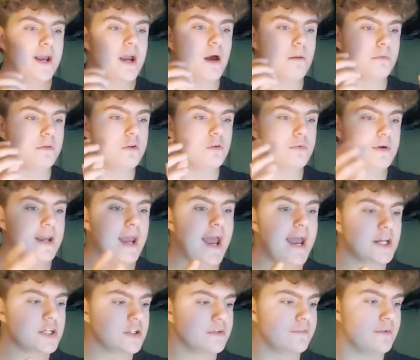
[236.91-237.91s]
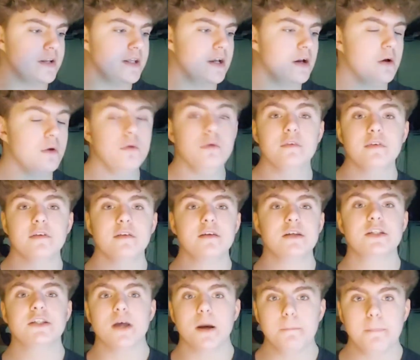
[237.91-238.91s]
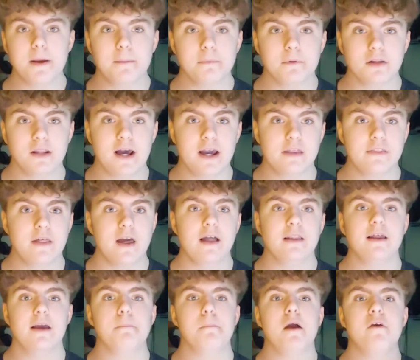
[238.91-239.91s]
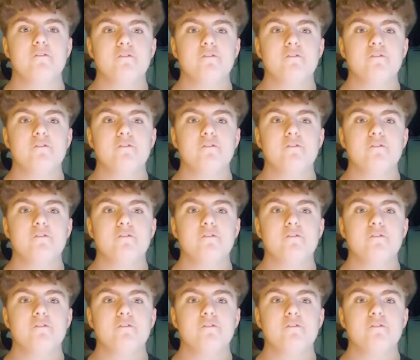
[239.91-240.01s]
comes to reaction videos, some people like that, like my